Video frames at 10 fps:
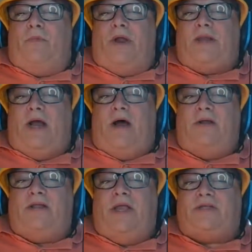now
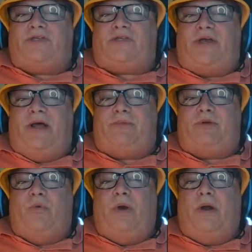it's set up
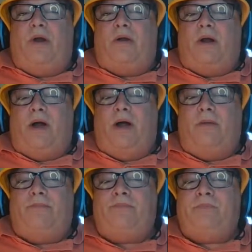to where
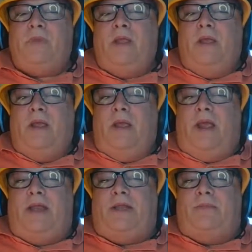
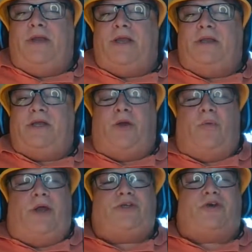anybody can take a
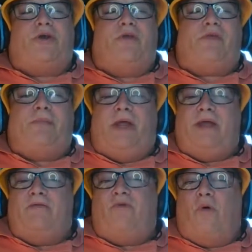red shirt if they play
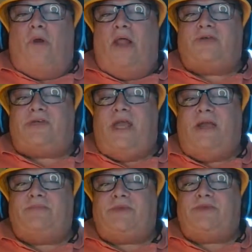in 4 or less
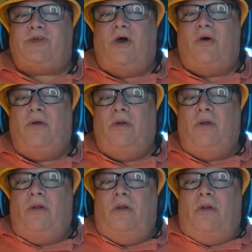games, and so
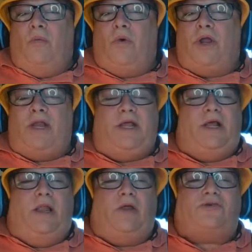we're getting
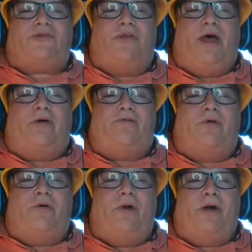close to that
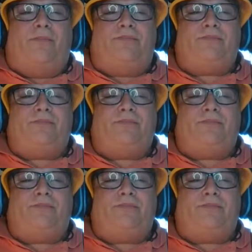for